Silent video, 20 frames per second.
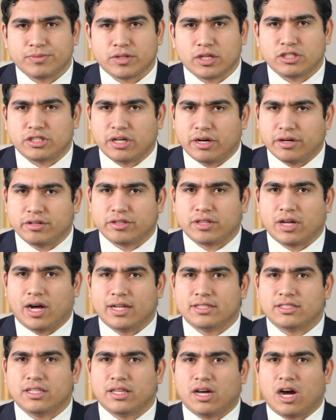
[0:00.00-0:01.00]
Share your
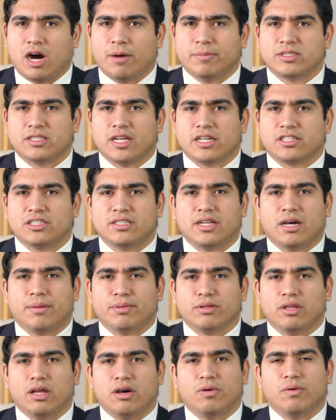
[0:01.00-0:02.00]
thoughts in the comment section down
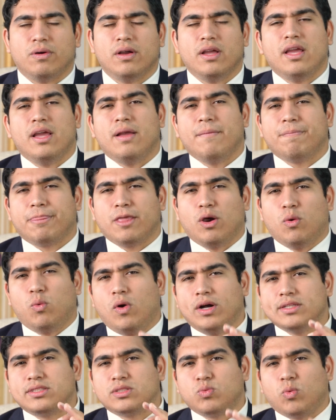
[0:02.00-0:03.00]
below.
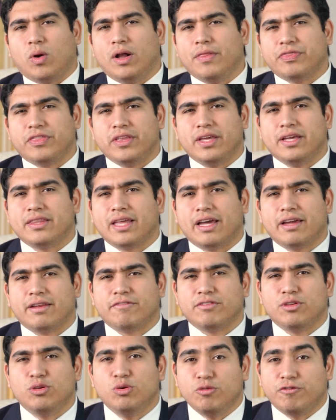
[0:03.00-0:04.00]
What's one thing that
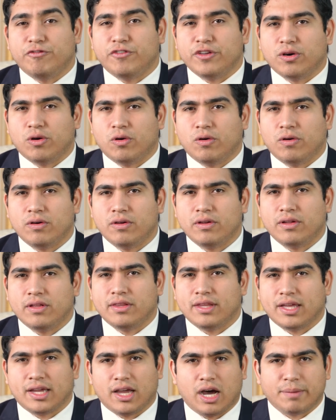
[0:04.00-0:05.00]
you feel
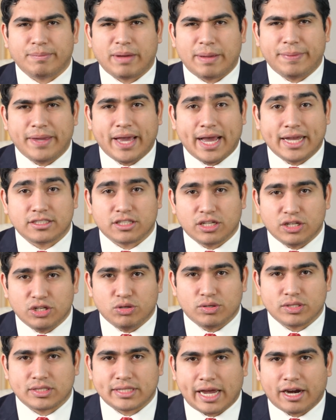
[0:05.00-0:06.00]
that God might be asking
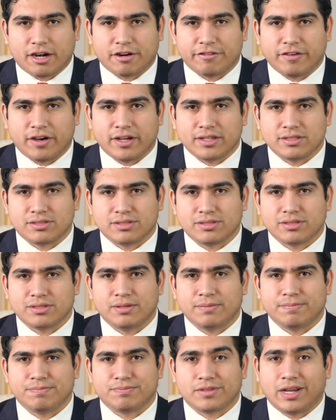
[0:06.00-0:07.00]
you to sacrifice?
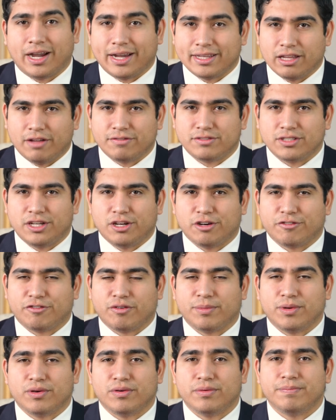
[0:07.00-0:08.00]
I'd love to hear
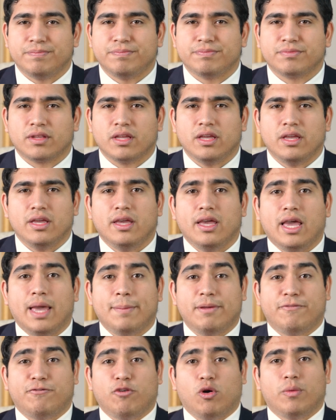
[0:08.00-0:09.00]
from you.
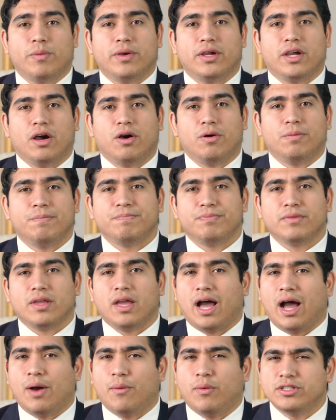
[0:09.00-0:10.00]
And before we go,
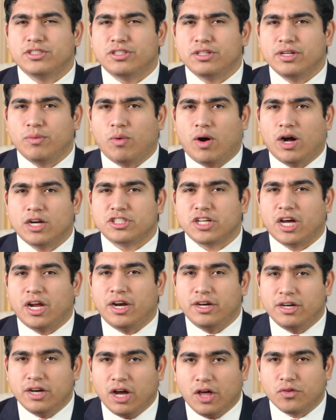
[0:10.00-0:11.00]
I want you to watch
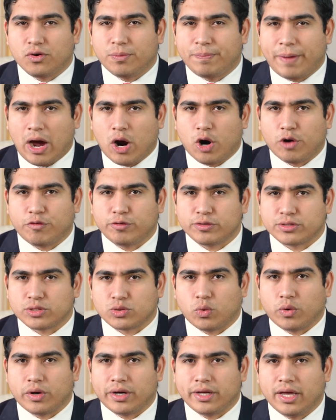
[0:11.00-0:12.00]
another powerful
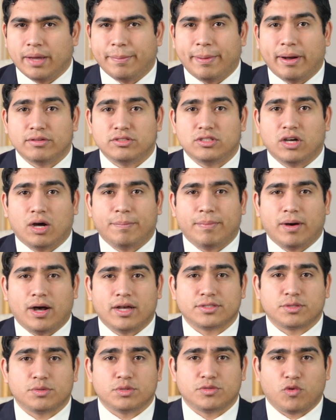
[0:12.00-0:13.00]
story about Don
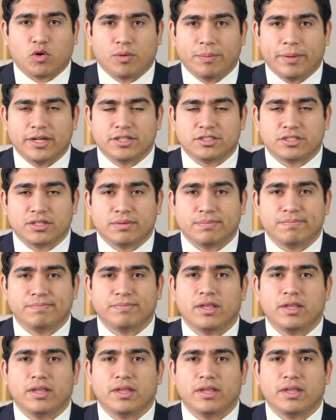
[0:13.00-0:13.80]
Bosco's formation.